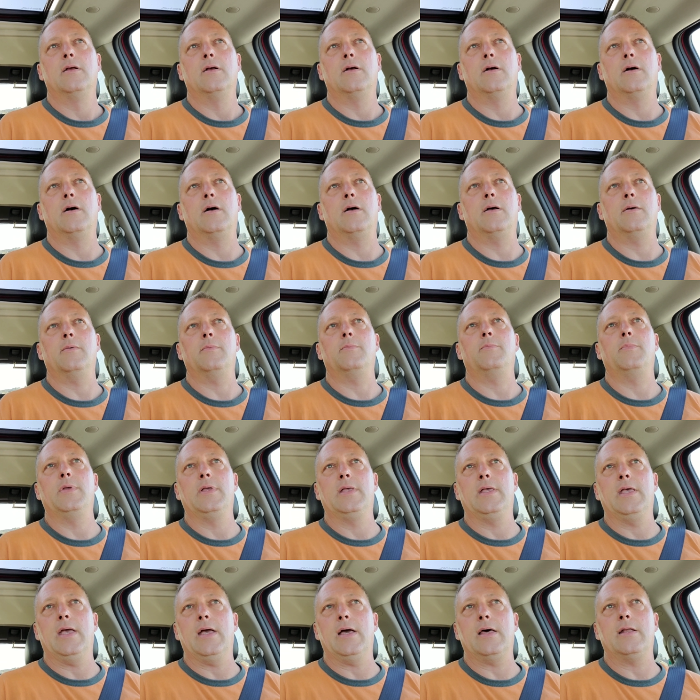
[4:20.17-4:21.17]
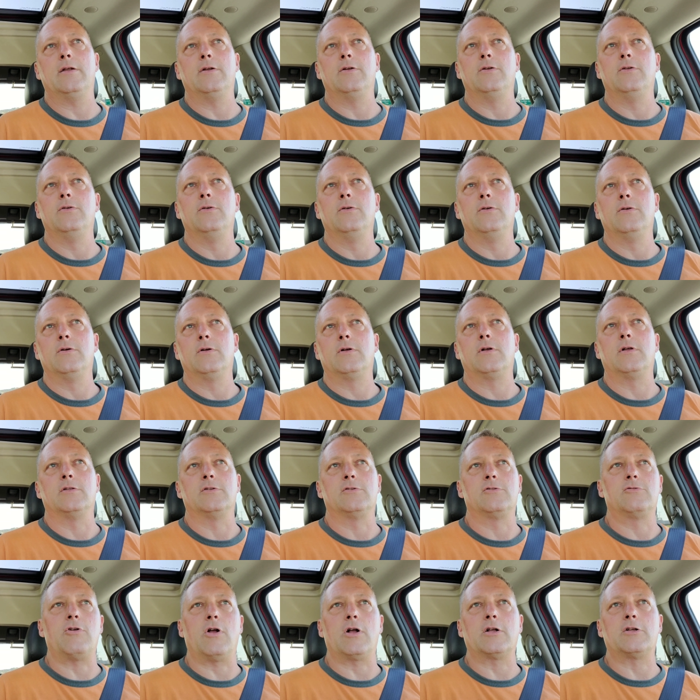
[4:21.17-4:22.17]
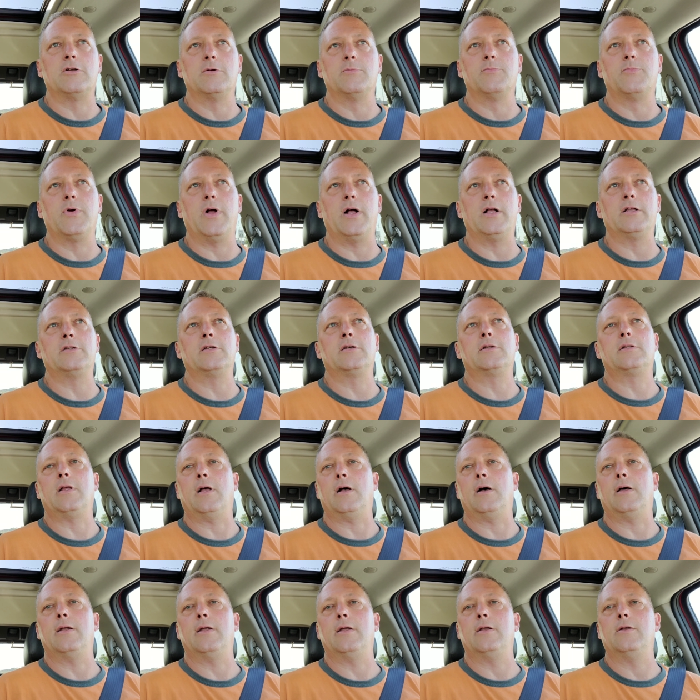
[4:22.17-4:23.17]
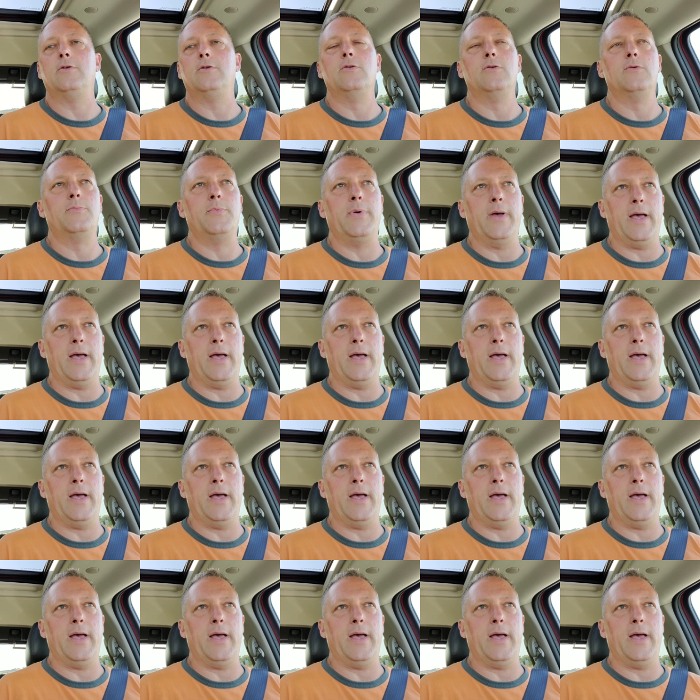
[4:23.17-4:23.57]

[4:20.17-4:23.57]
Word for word: uh, began a new construction project on a new